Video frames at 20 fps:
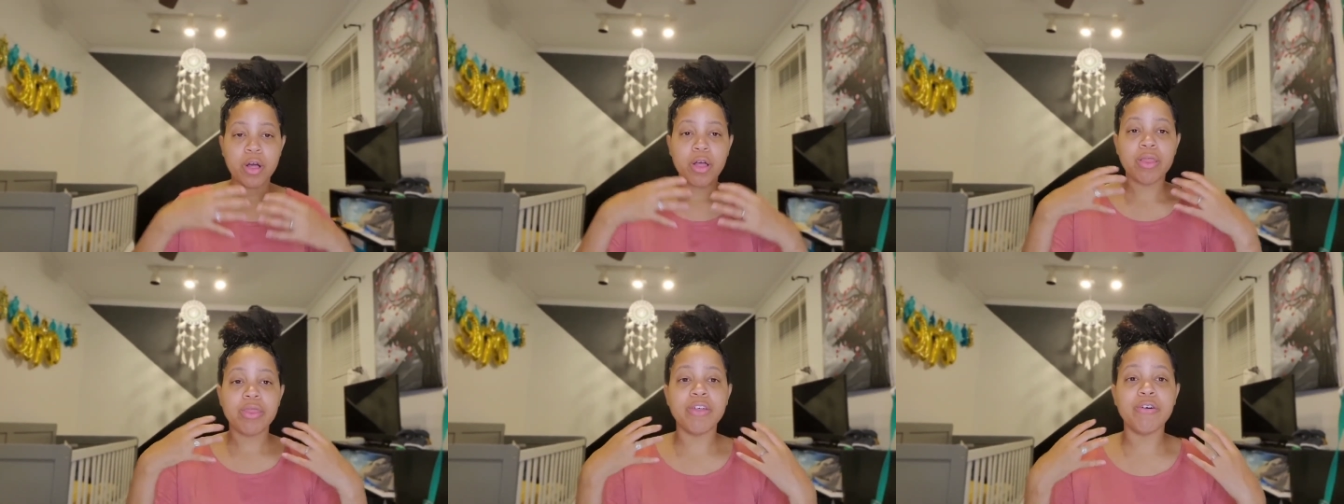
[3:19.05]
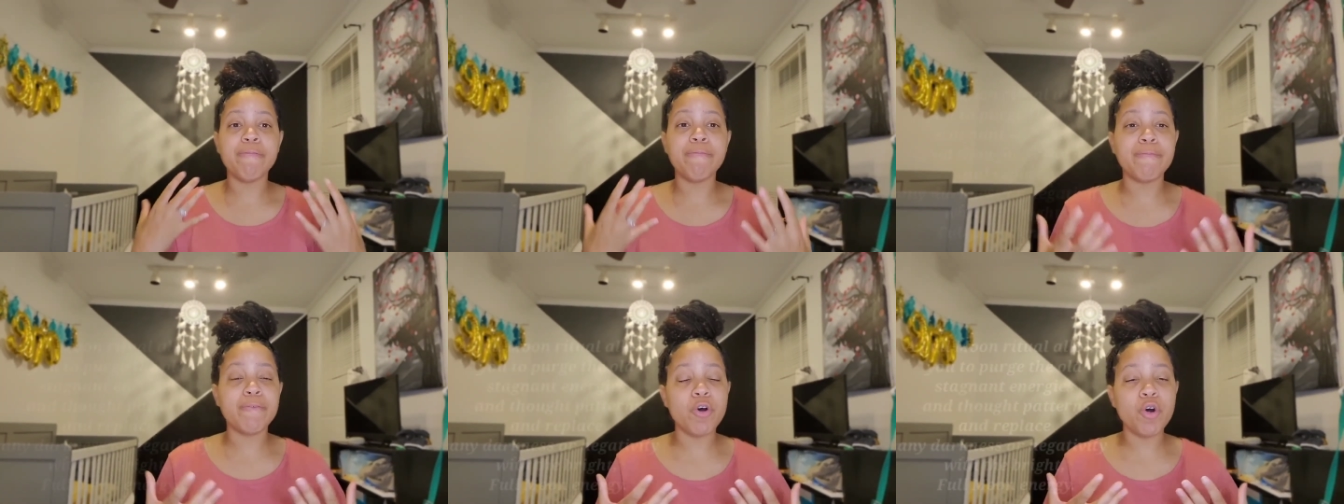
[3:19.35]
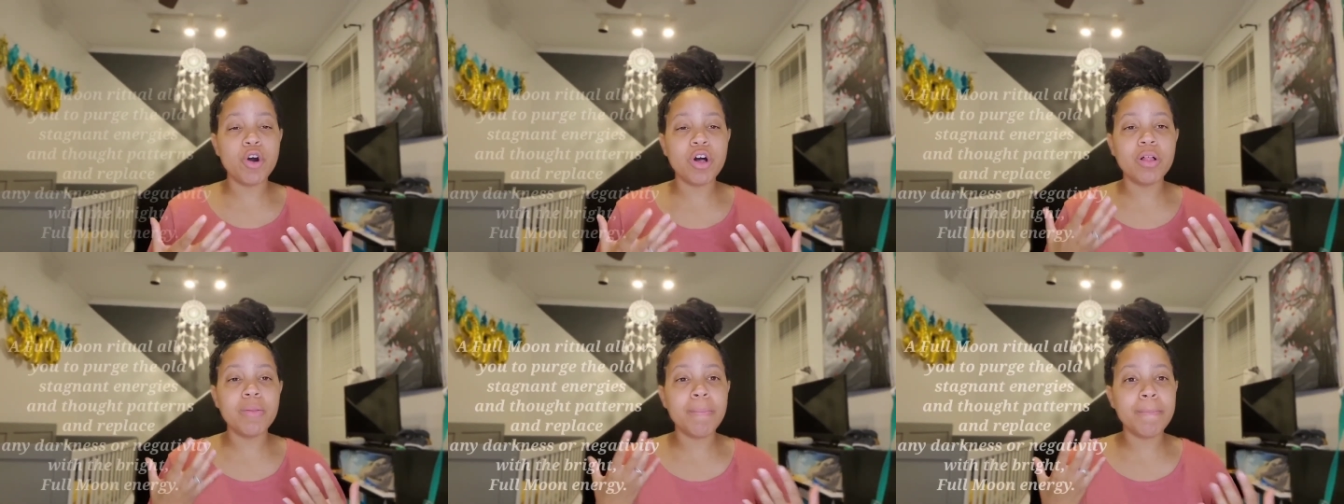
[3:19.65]
The
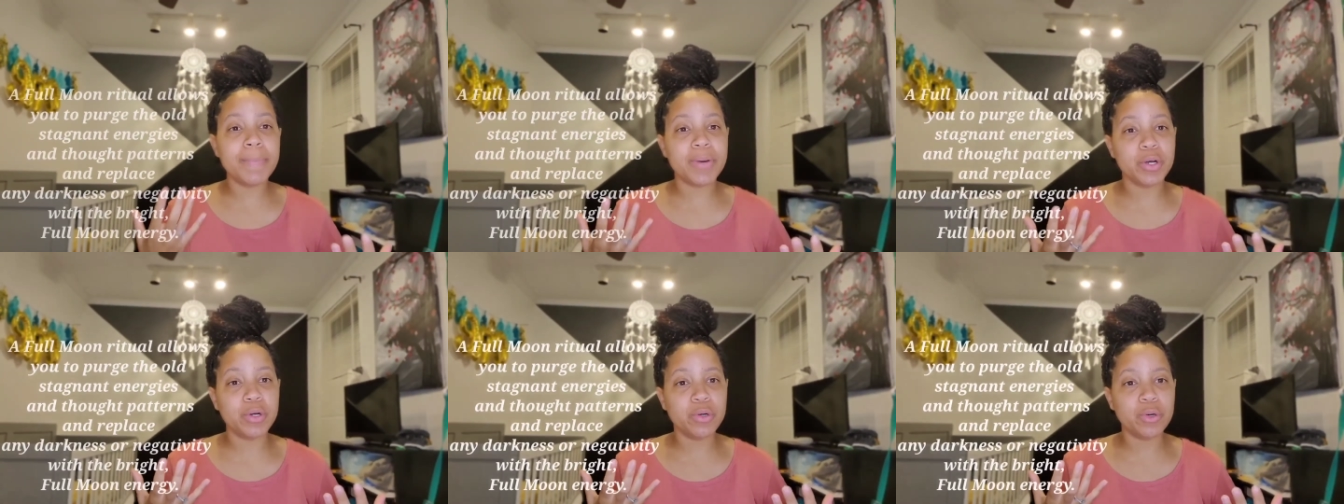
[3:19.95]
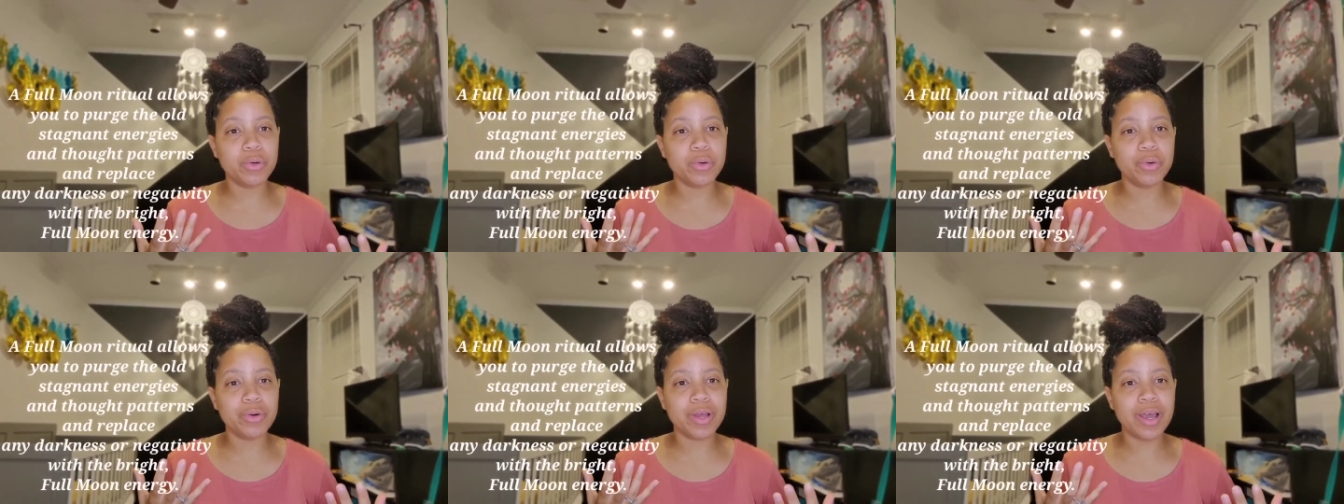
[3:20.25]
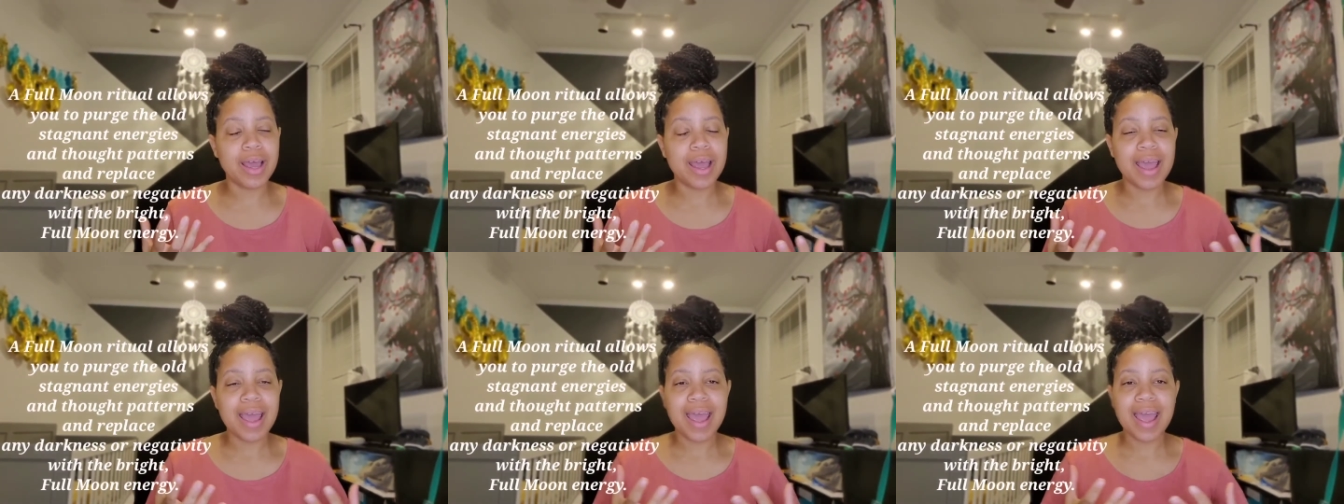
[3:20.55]
full
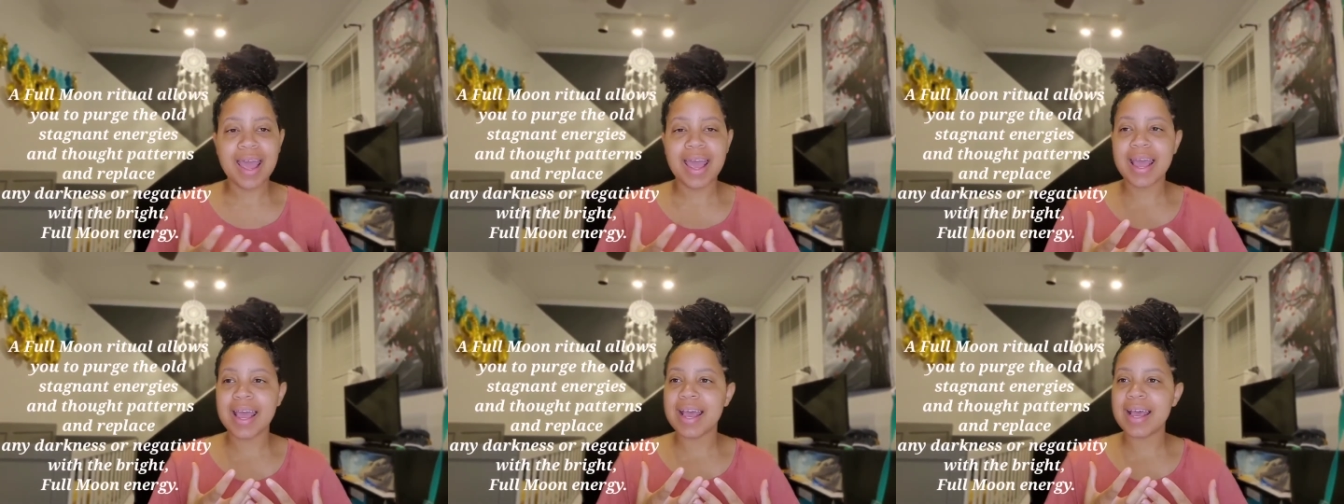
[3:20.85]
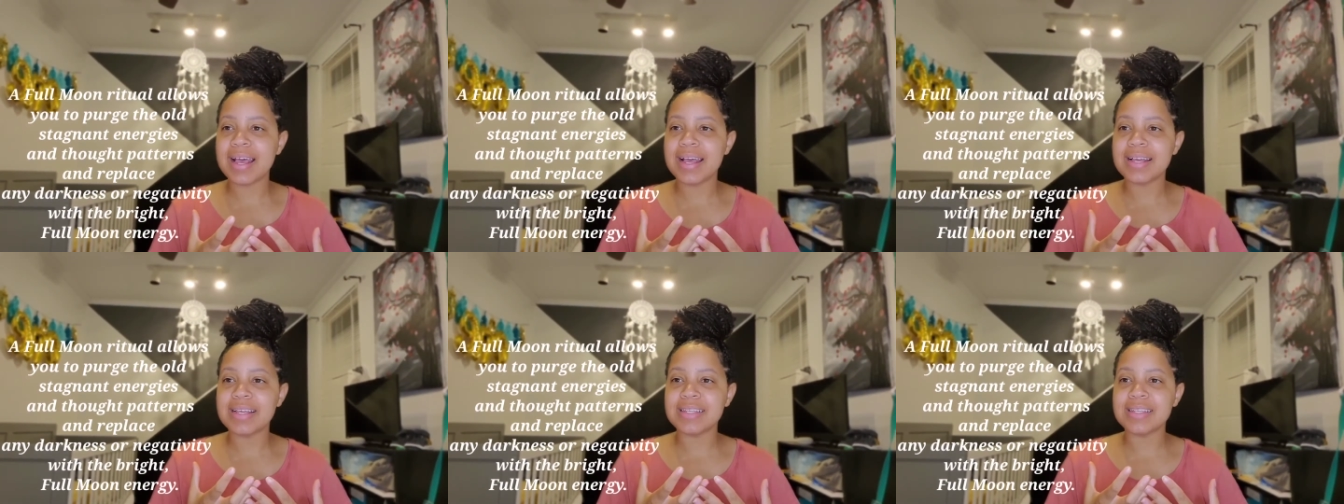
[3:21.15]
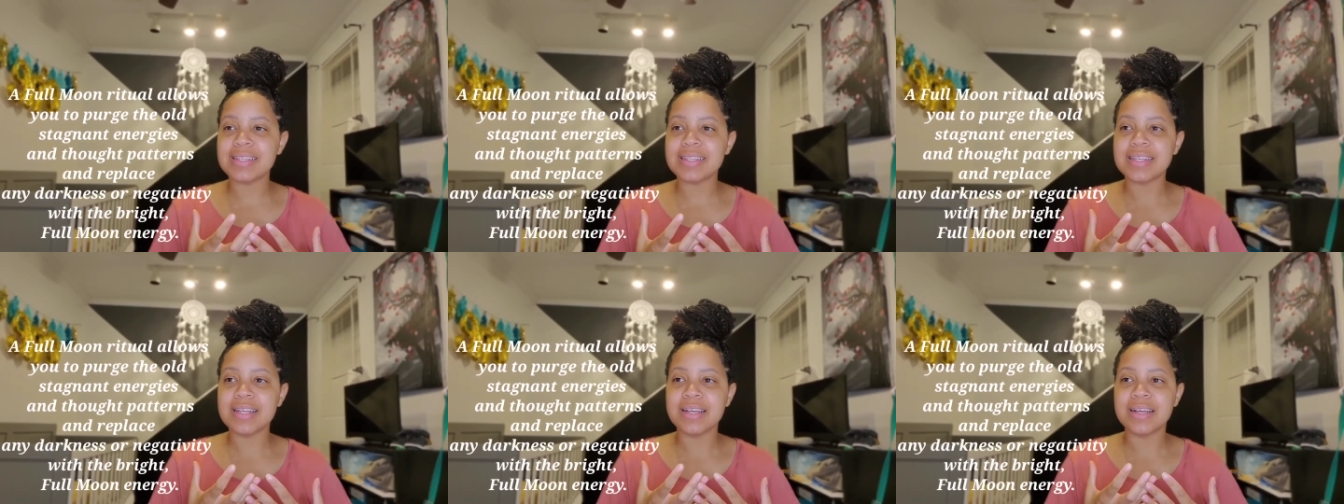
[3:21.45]
moon
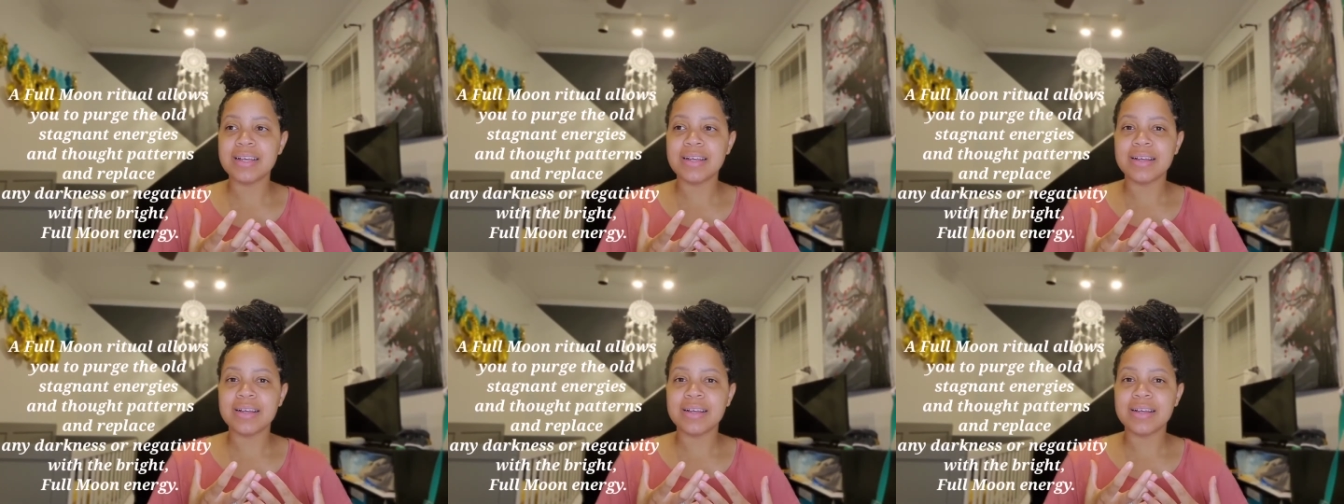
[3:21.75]
has